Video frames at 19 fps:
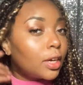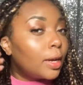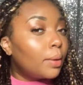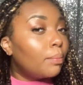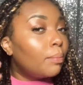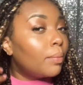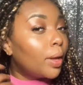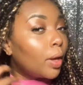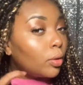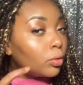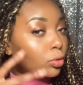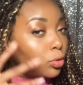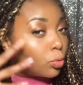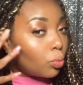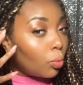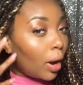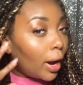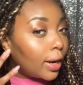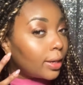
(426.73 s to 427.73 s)
It melts
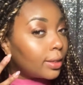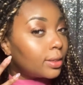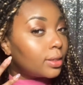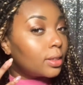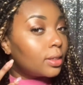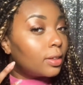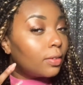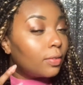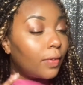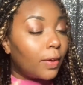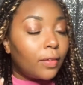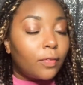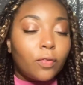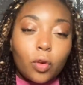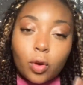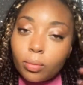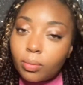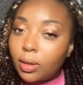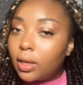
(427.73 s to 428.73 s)
right into the
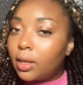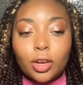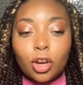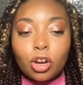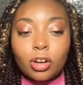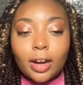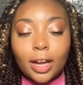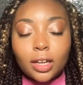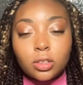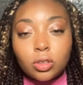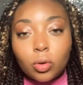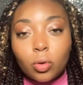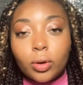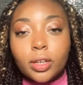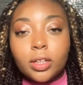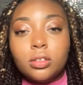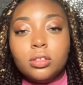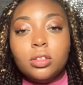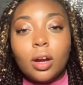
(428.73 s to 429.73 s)
formula. Your natural
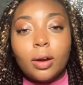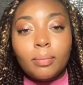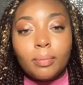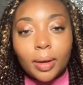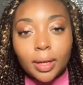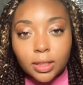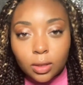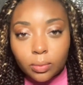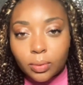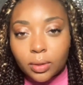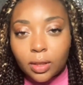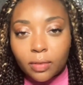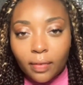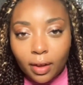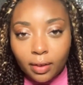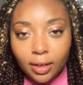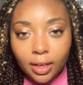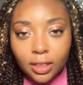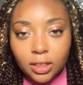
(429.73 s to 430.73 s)
oils start mixing with the
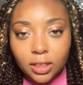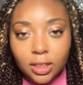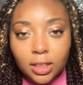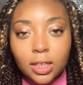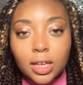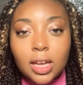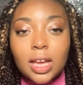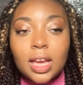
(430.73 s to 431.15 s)
foundation.